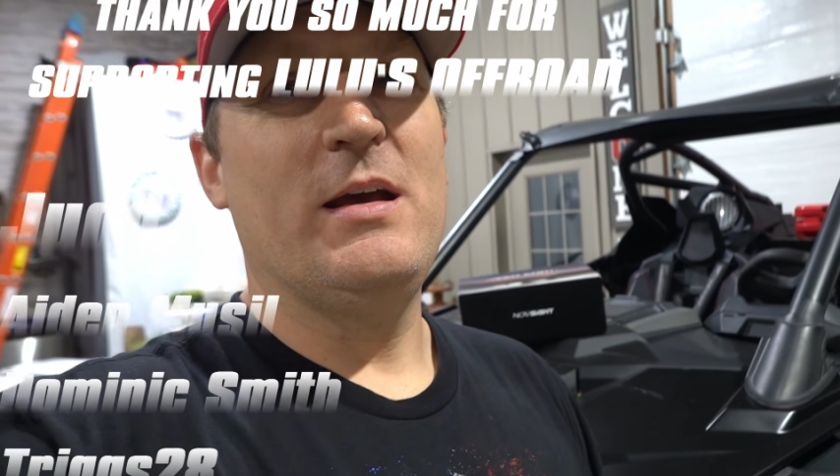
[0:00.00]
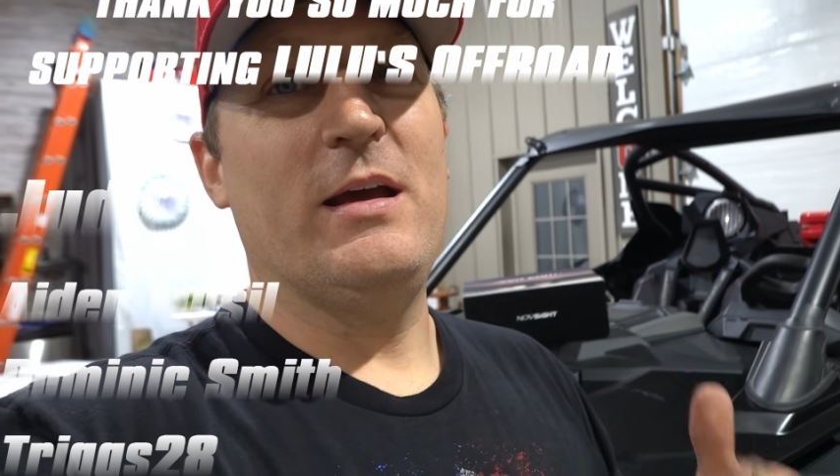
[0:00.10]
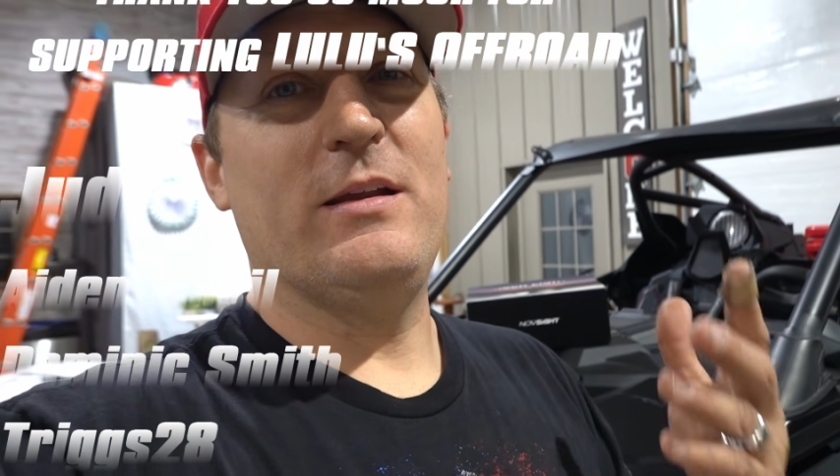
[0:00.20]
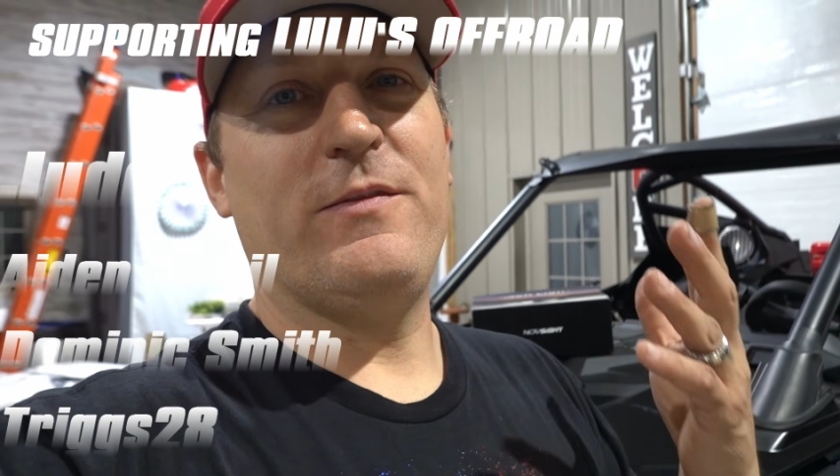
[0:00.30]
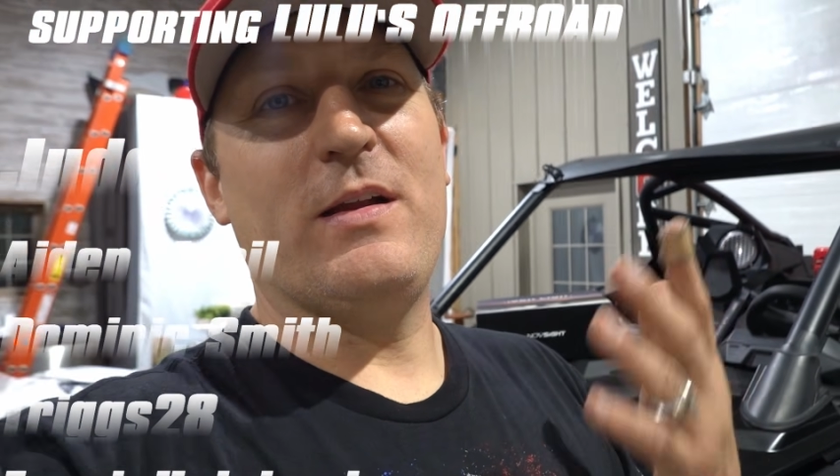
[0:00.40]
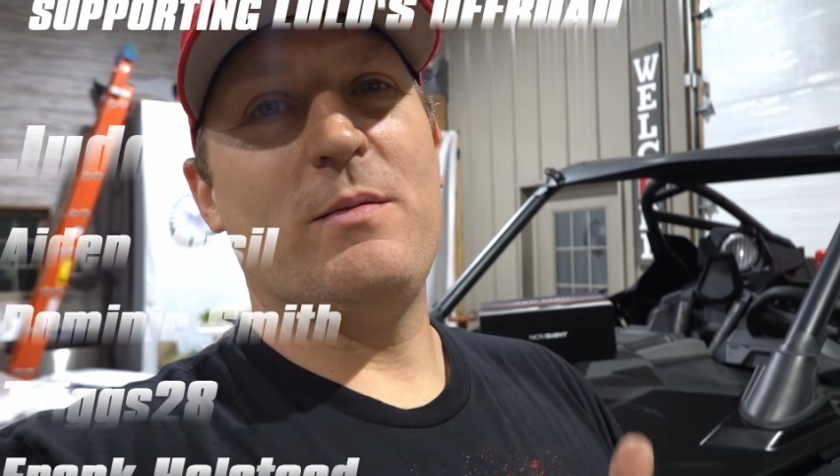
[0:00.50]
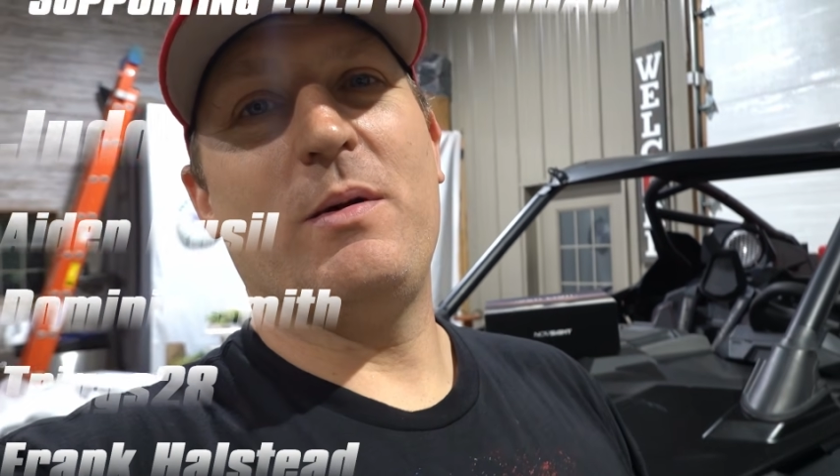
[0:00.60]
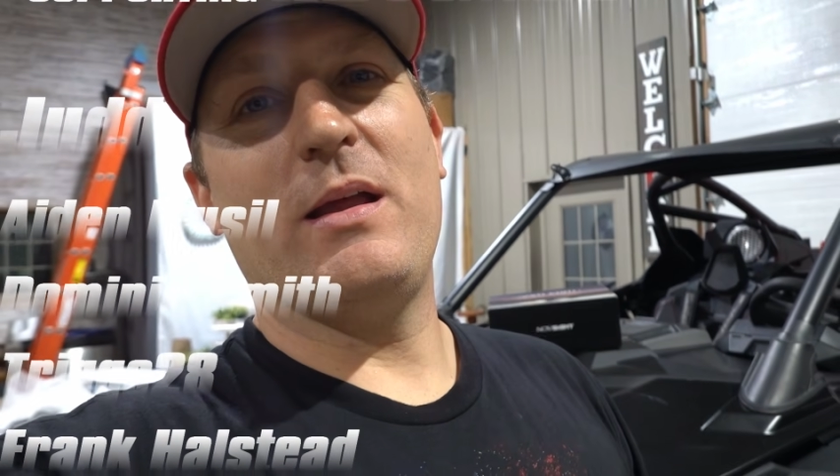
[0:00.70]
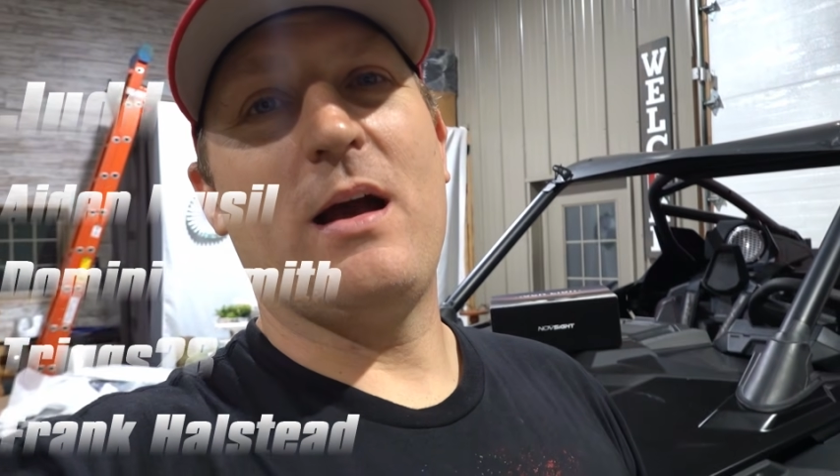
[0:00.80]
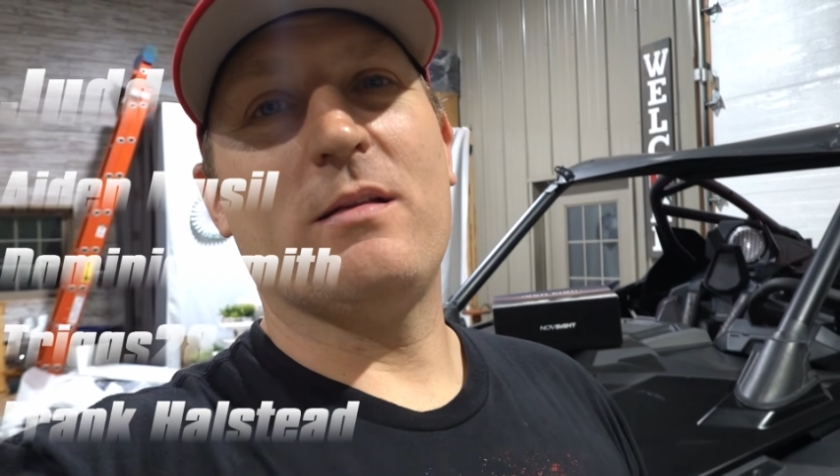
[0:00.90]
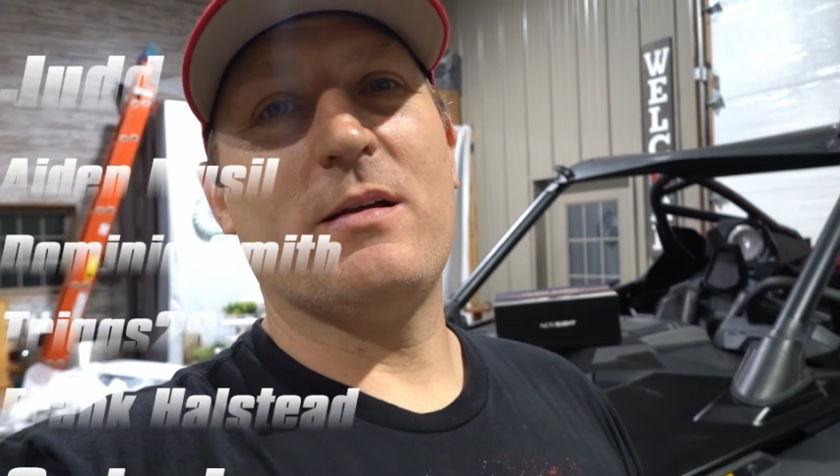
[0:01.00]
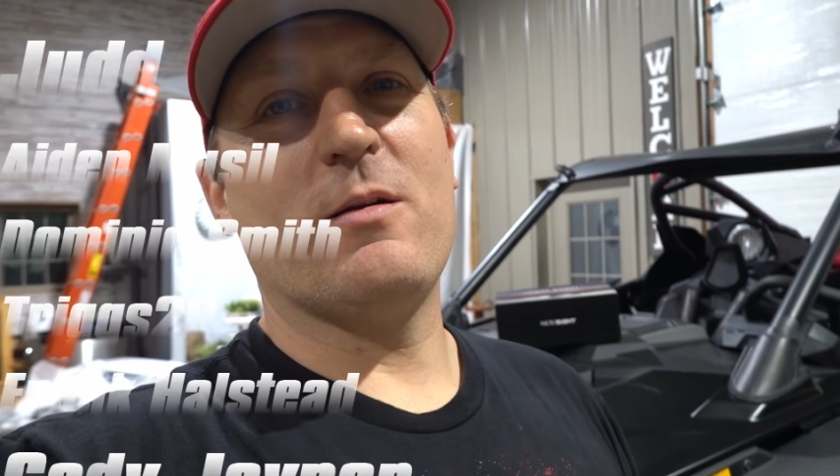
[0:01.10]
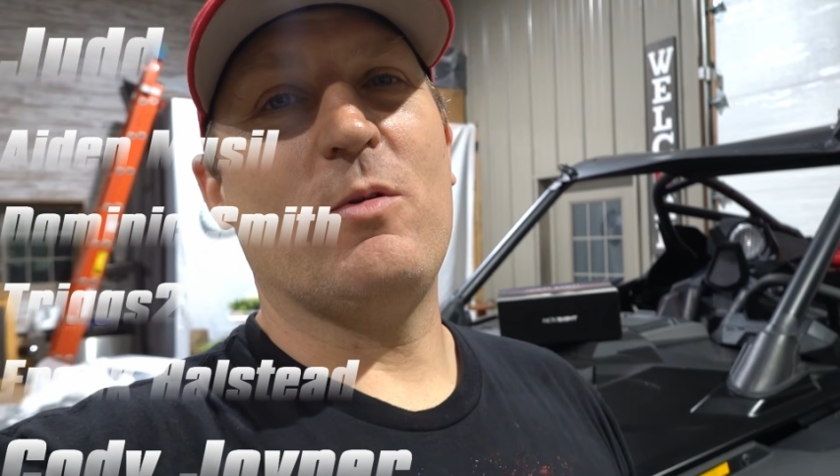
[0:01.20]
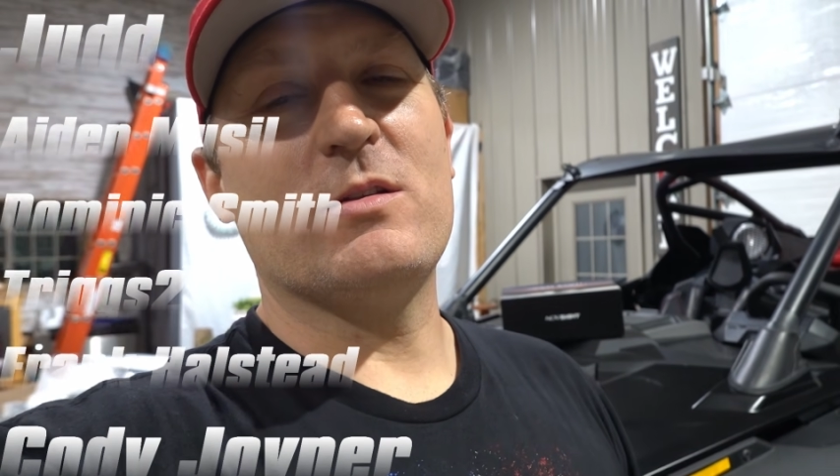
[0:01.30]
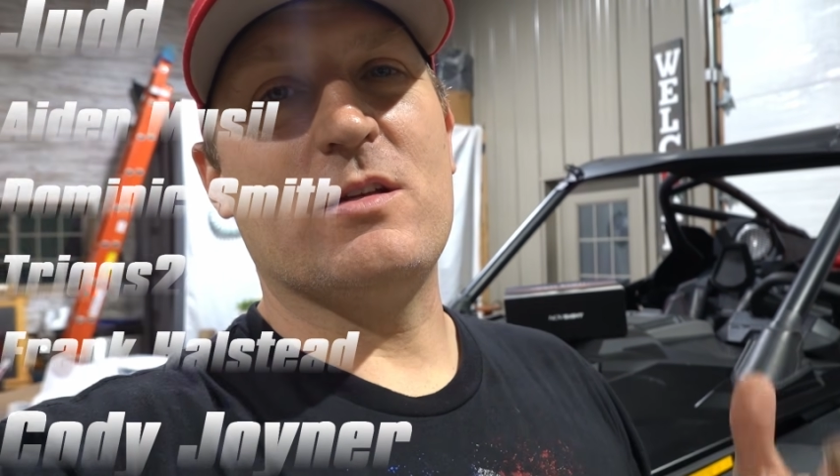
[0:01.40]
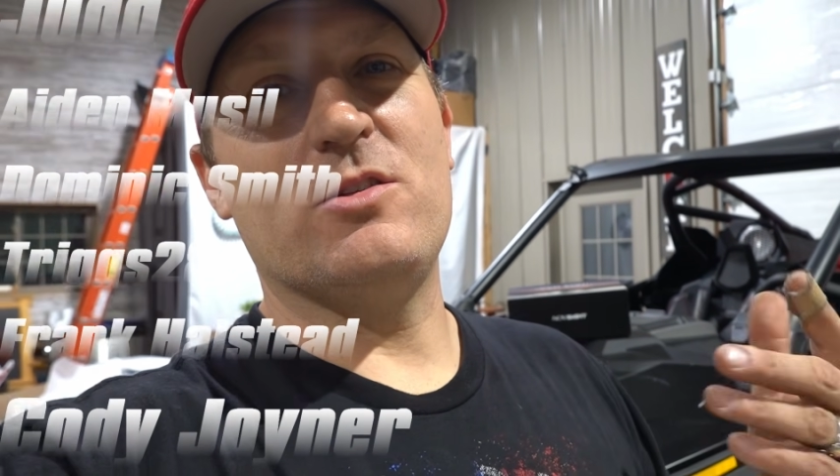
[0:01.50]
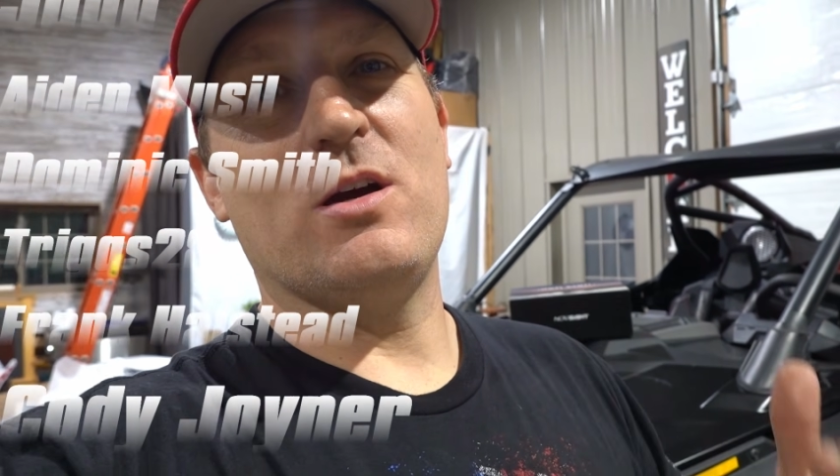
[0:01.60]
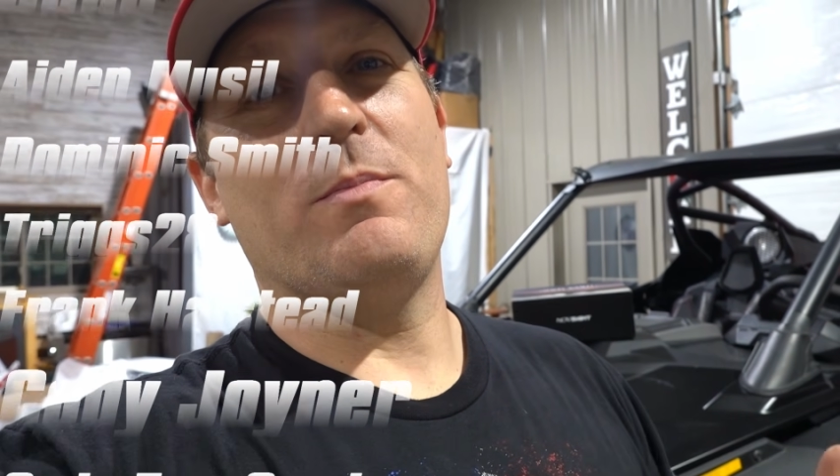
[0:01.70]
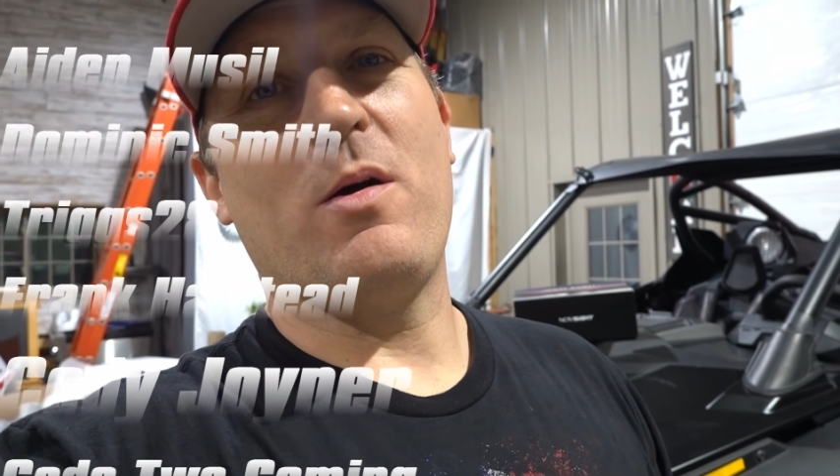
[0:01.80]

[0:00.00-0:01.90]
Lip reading: And if anybody out there wants to jump